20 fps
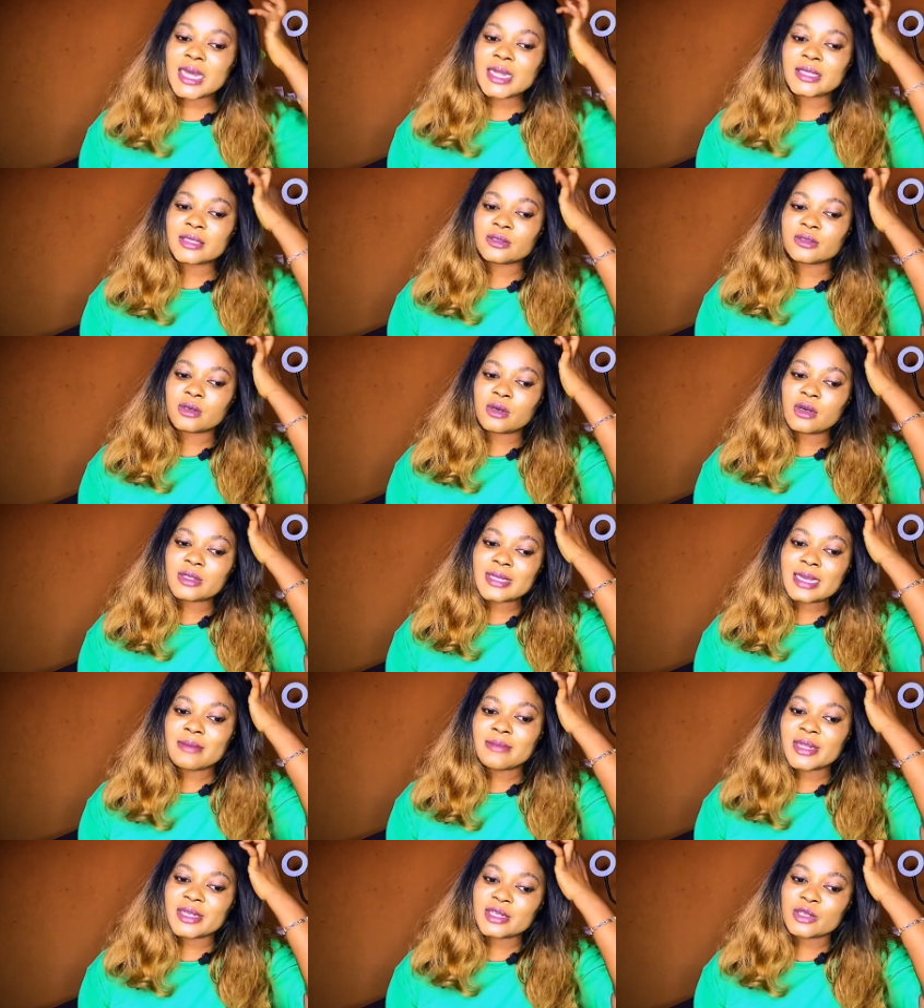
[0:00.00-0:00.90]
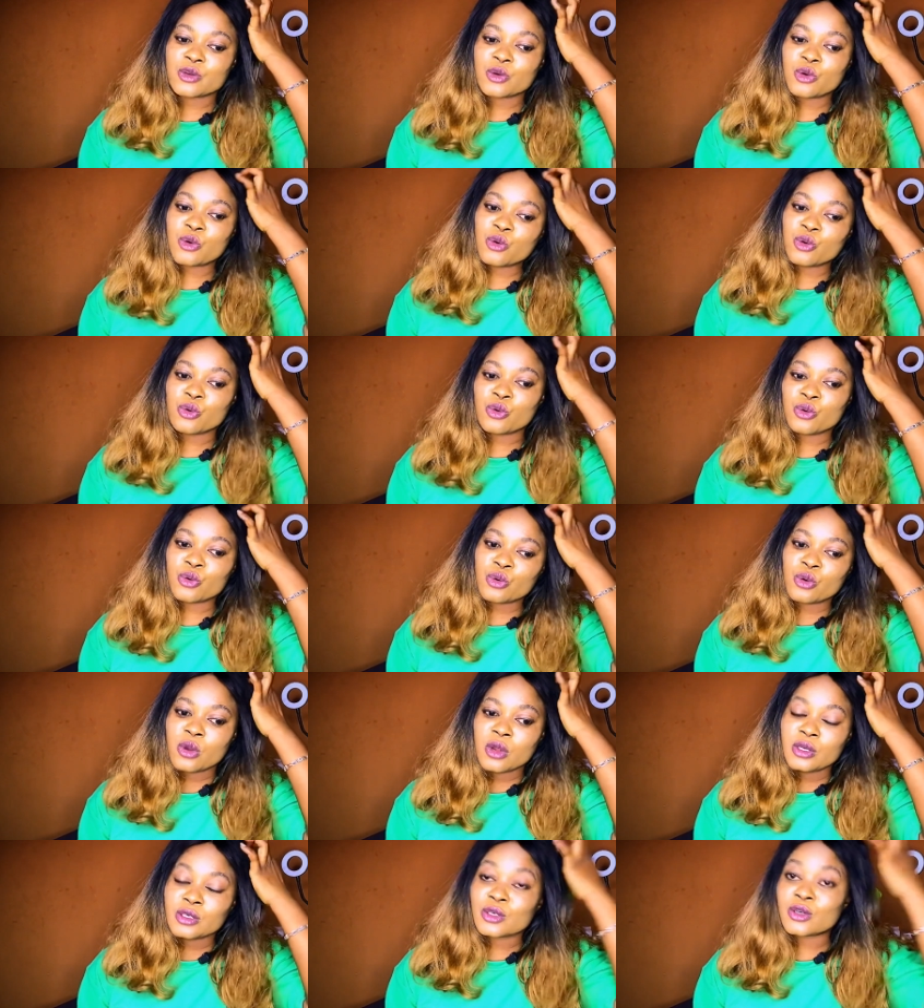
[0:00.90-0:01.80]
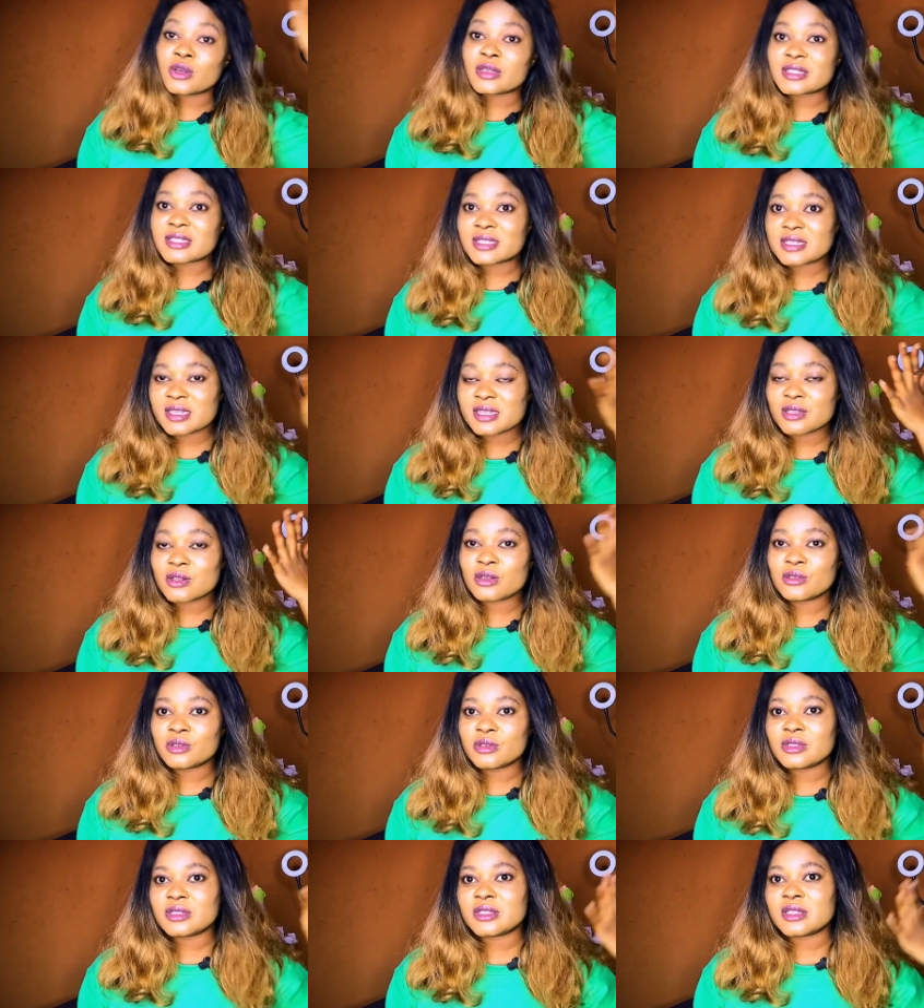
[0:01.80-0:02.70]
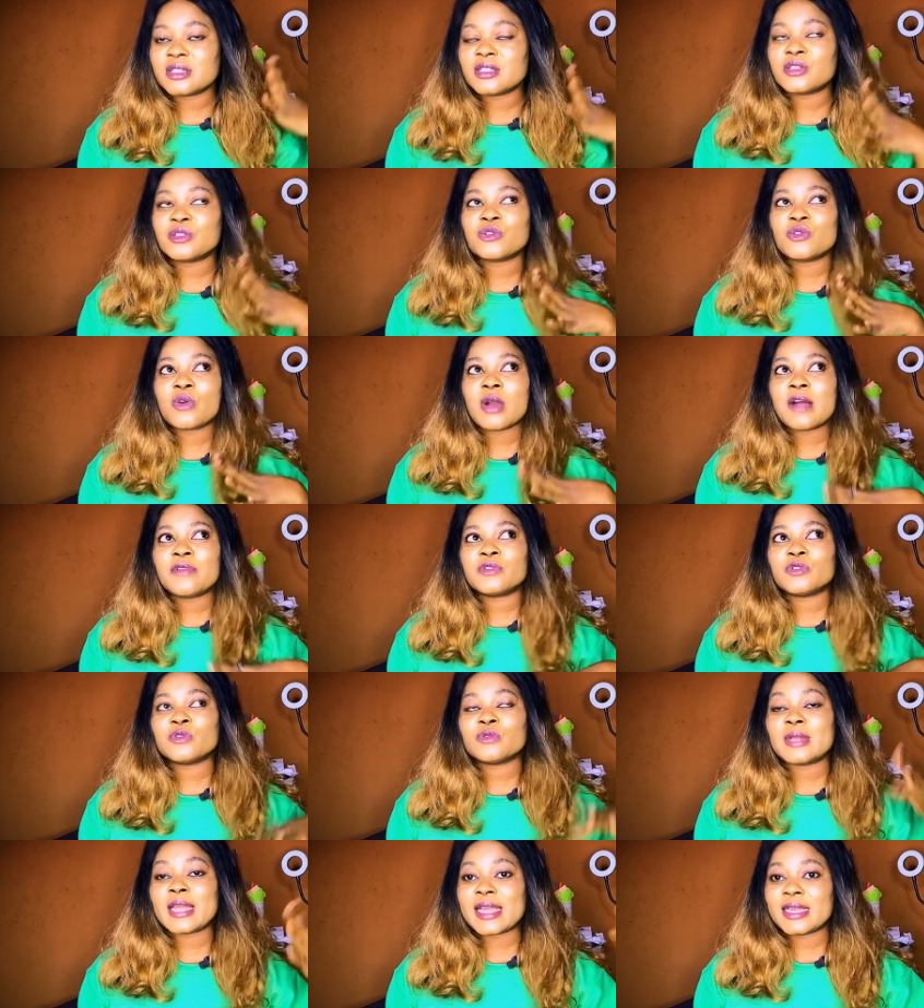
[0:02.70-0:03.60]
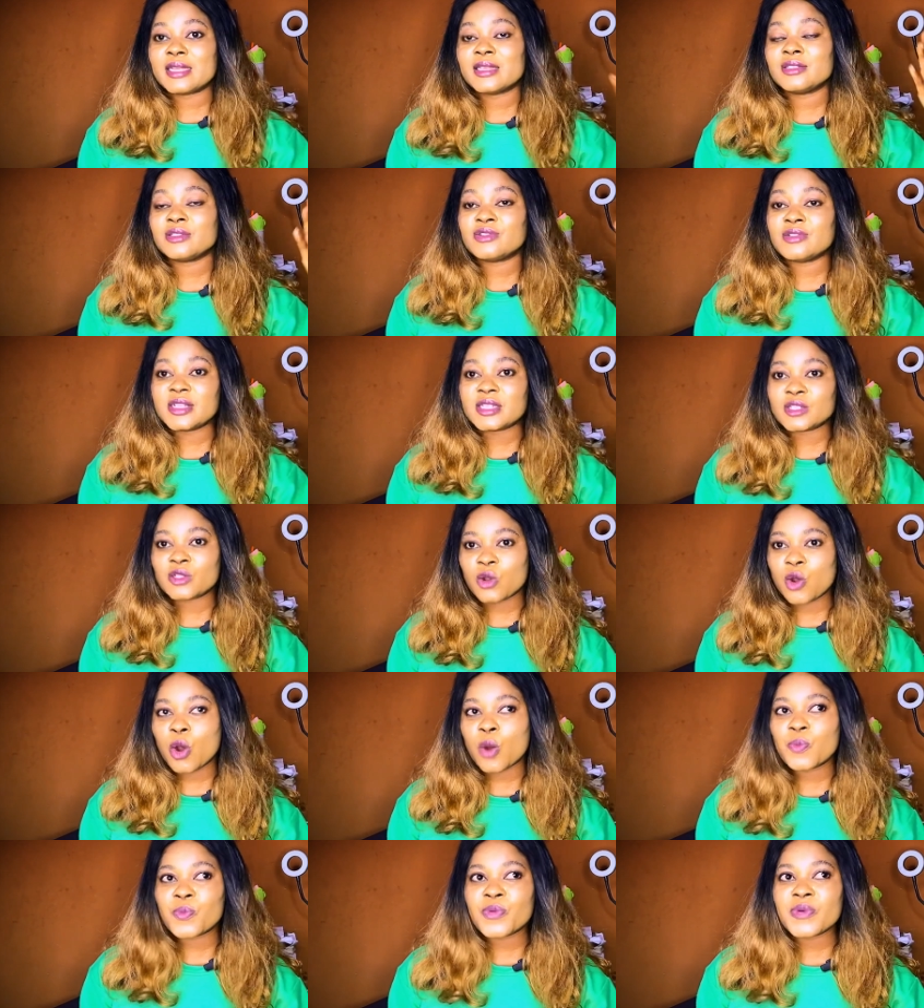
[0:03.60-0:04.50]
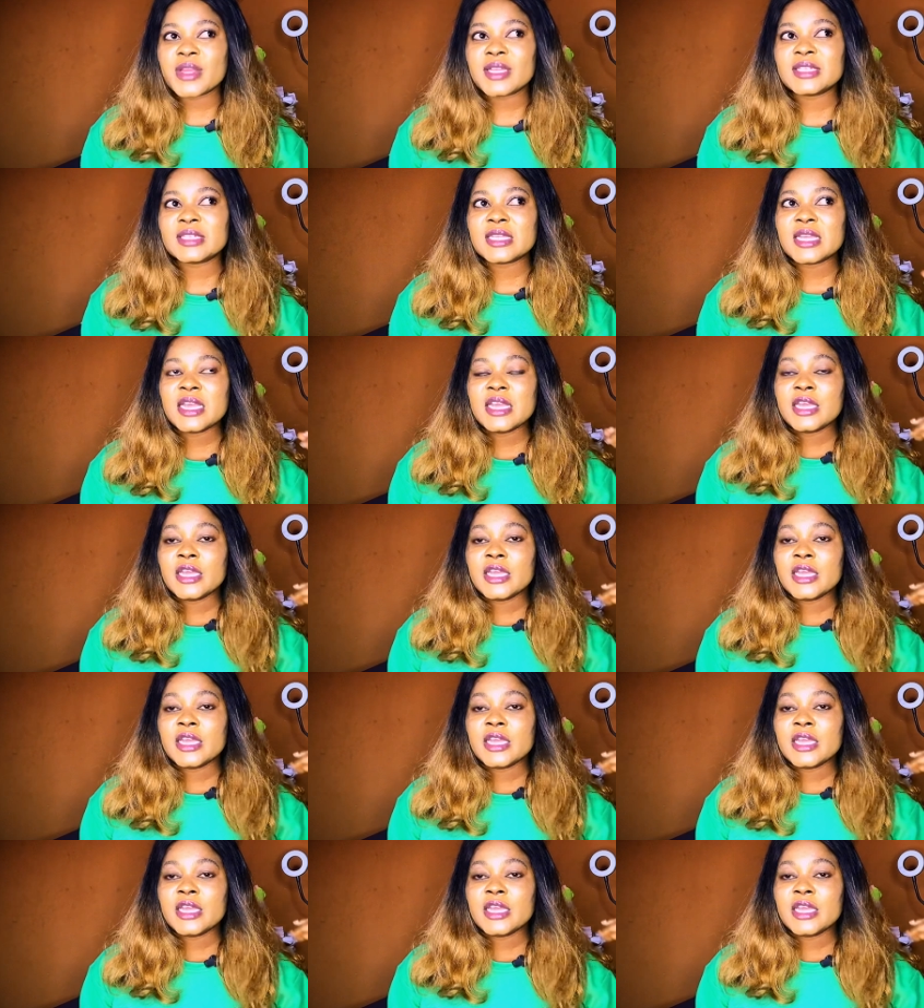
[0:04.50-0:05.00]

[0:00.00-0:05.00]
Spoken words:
and other medical, nursing, all those things, you have to like dress corporate.